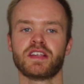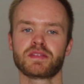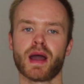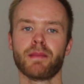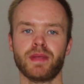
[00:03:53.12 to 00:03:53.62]

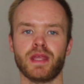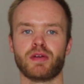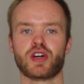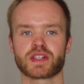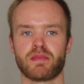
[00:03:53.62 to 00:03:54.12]
This might
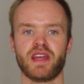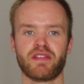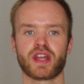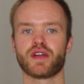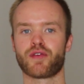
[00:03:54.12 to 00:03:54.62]
be because I'm
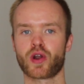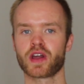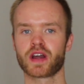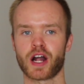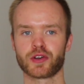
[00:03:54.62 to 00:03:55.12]
living in a
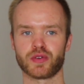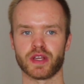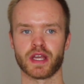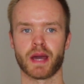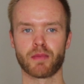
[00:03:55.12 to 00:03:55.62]
foreign country